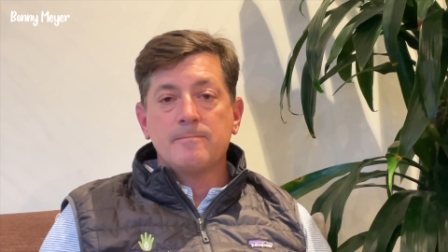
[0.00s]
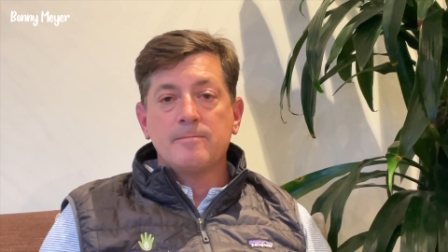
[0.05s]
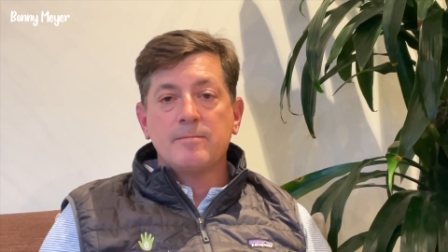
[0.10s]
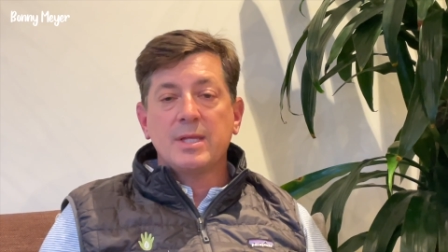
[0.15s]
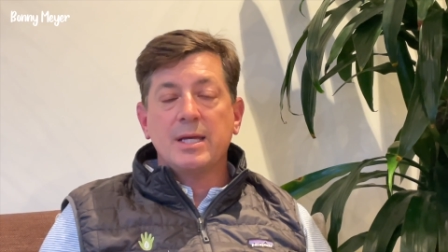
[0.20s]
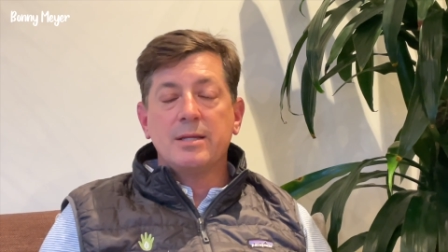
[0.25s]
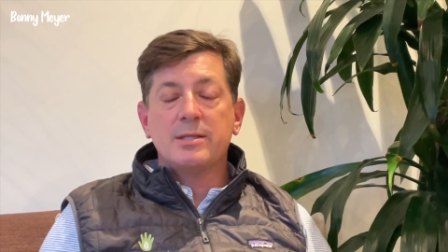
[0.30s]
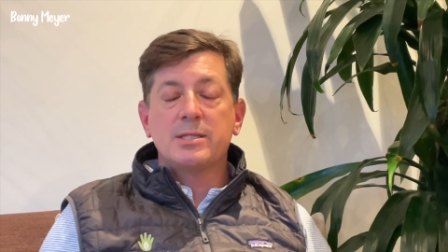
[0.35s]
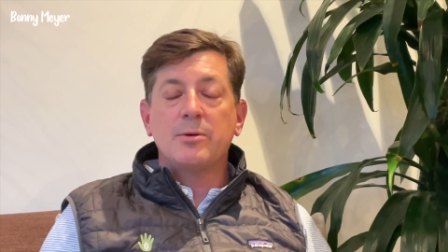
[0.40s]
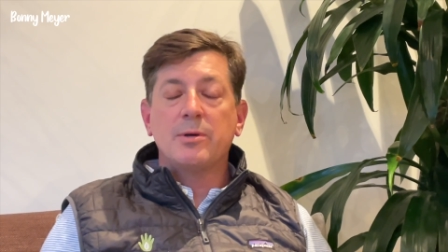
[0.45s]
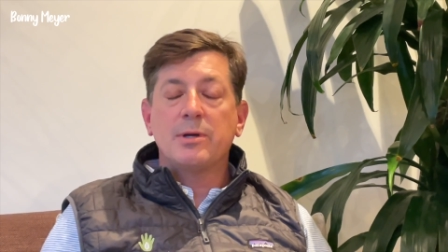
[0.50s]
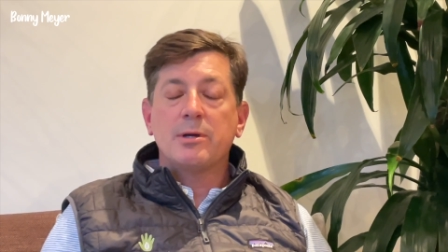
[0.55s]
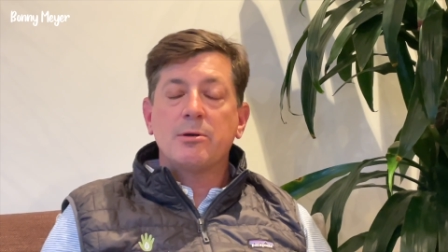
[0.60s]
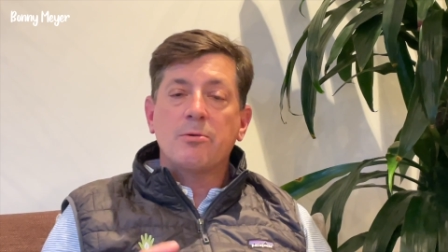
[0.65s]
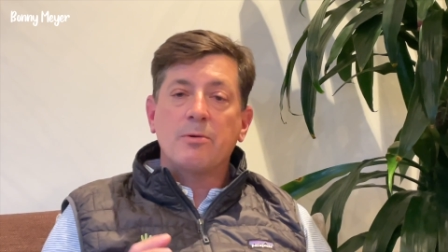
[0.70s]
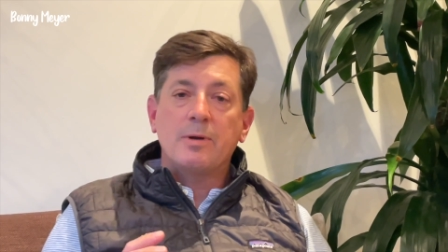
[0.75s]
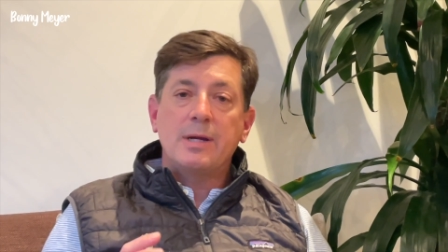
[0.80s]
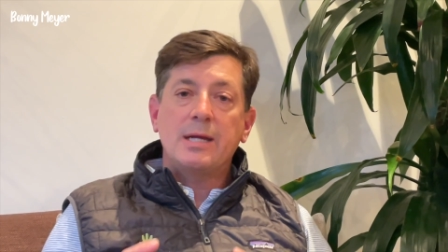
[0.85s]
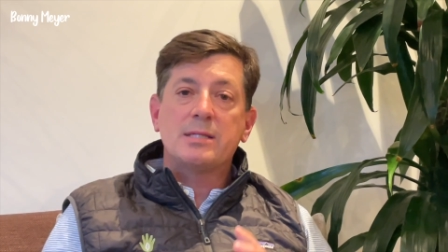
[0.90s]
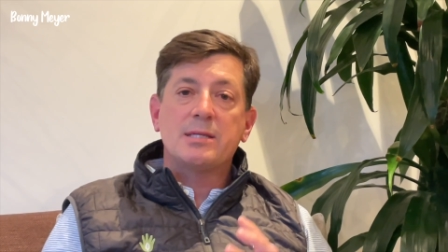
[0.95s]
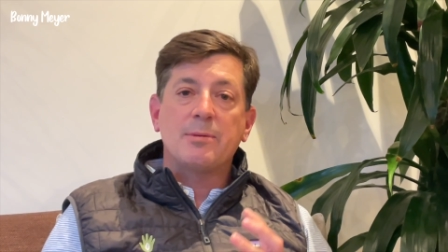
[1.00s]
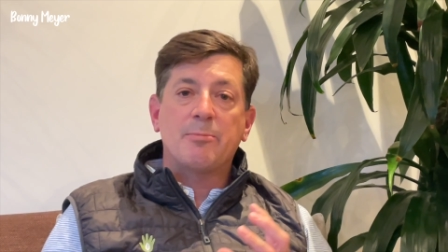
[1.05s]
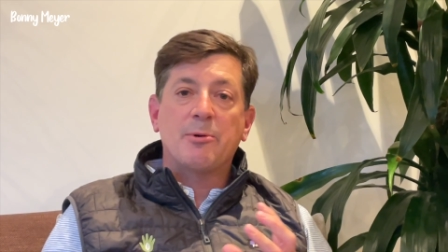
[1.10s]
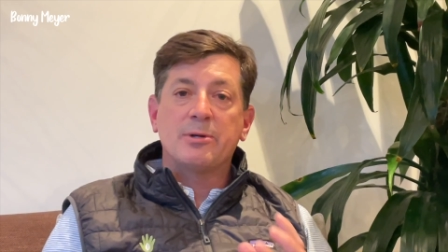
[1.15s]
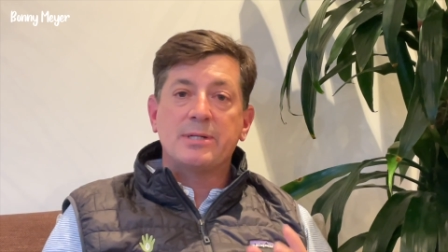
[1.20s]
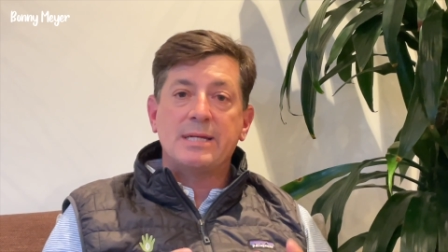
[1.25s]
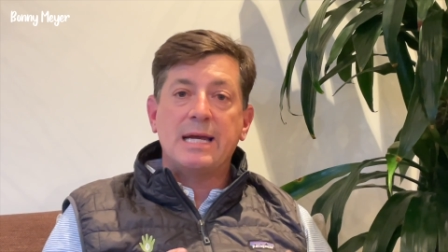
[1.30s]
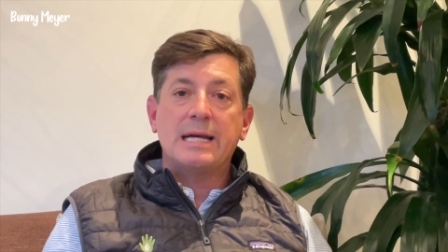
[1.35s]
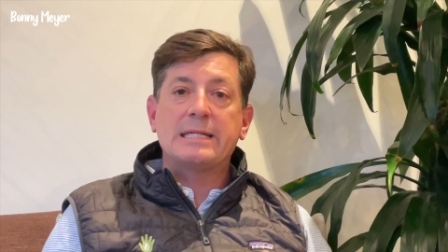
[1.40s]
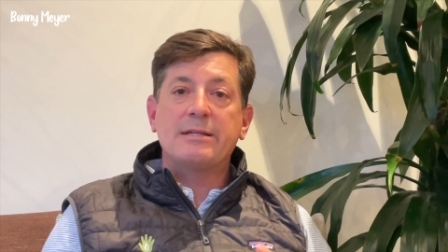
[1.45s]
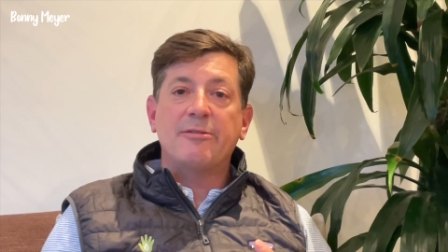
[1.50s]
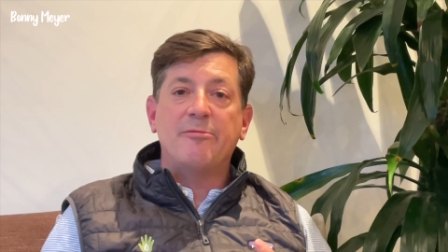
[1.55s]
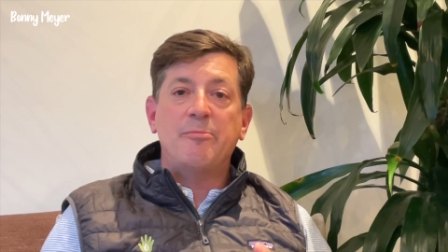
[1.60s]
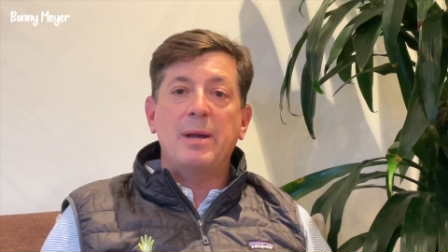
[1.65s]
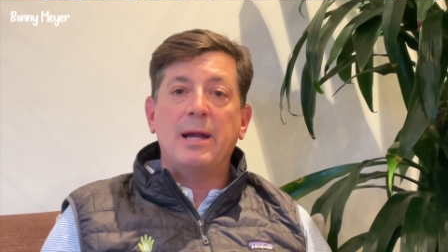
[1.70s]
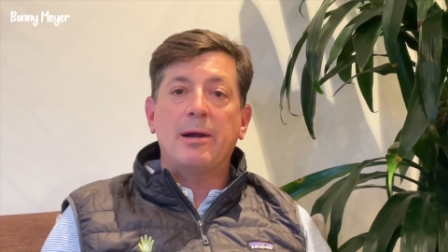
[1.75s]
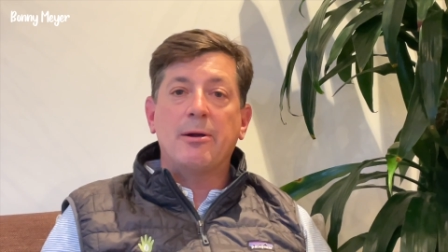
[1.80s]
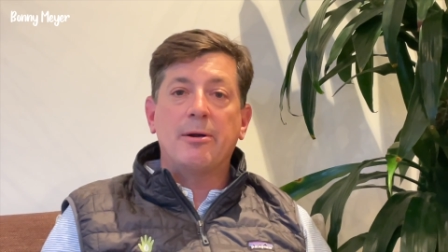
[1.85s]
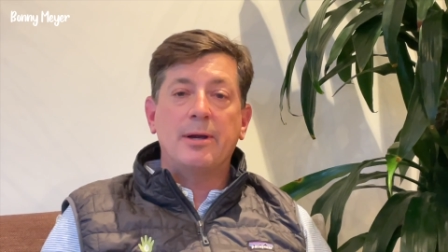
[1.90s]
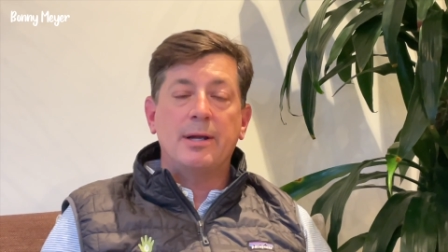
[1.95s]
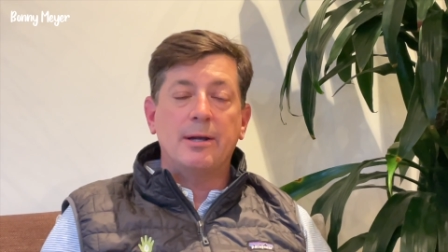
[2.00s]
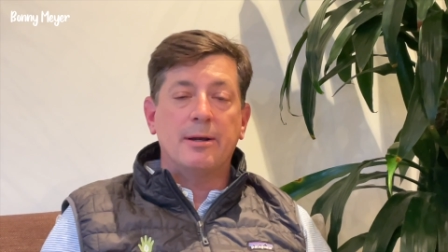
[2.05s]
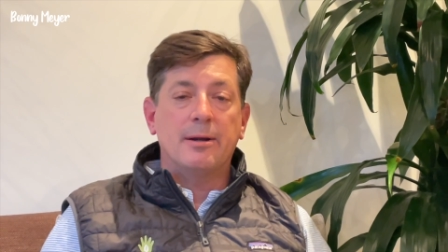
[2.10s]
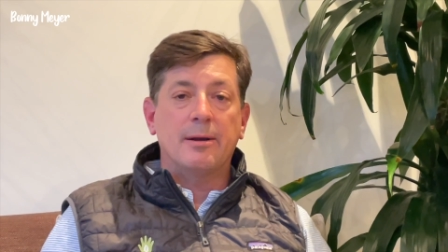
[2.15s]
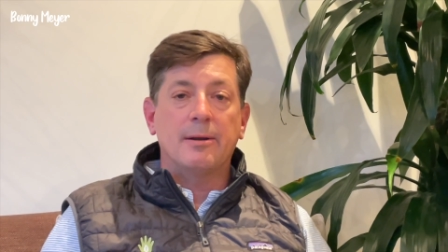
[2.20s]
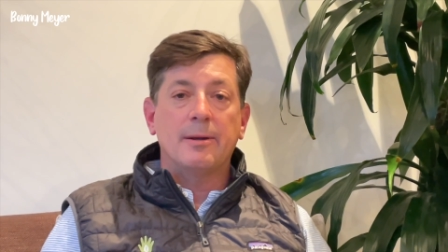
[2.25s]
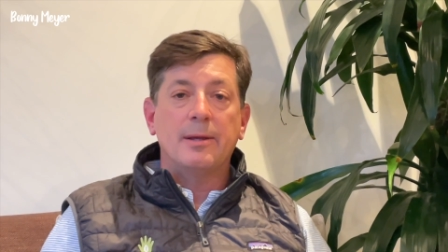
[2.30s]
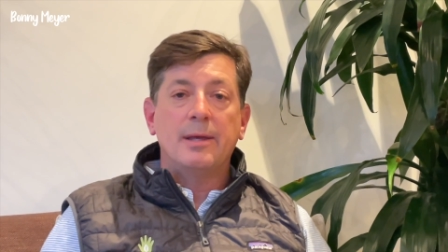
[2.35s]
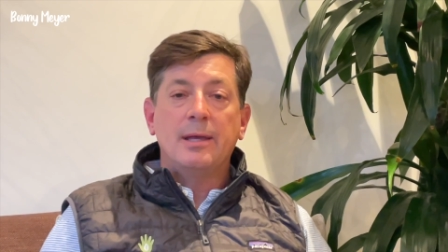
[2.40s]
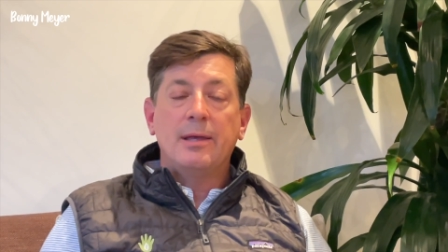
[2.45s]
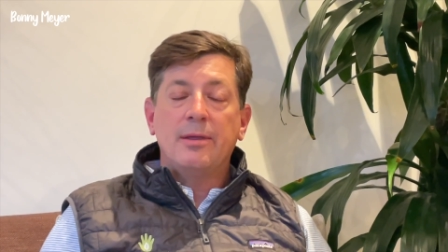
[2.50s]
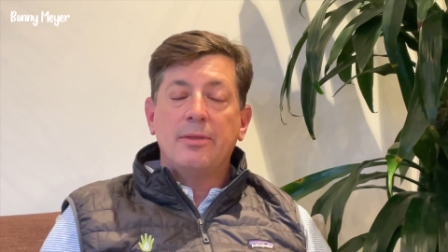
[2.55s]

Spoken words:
And so it creates a protective barrier